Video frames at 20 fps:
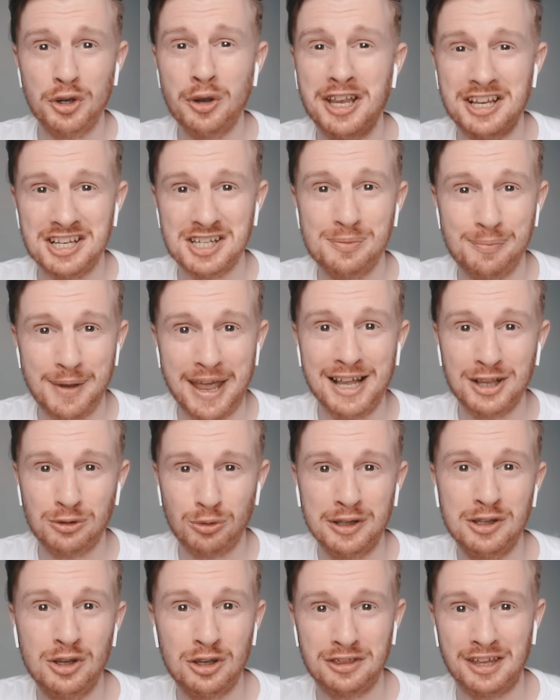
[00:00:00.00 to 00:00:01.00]
expect
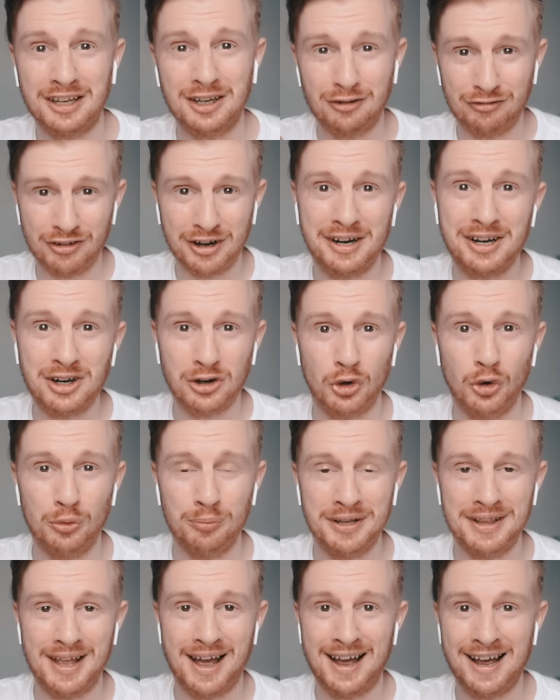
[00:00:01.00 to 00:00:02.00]
when you think of a
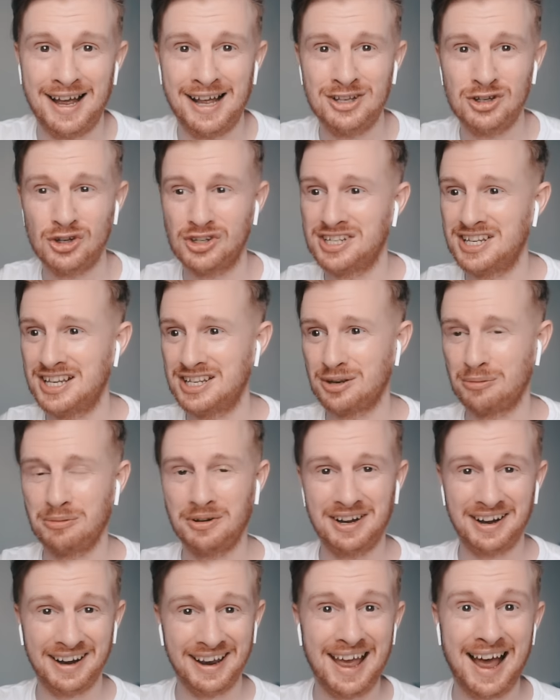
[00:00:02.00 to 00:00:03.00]
recruitment ad. You see some
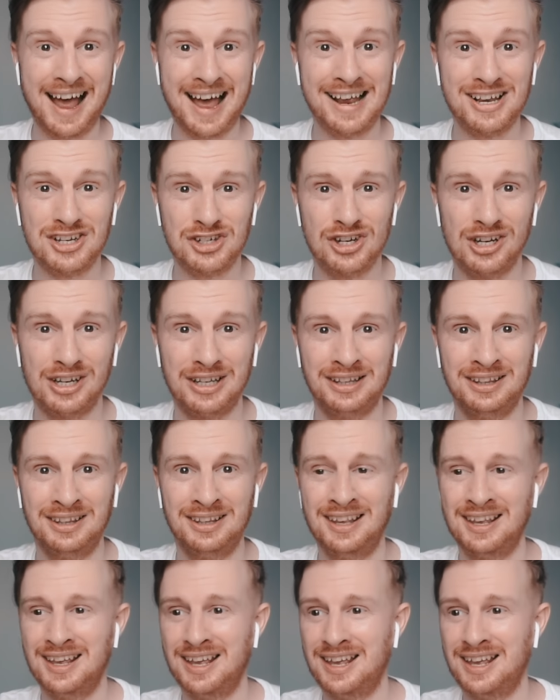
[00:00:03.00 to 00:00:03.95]
great action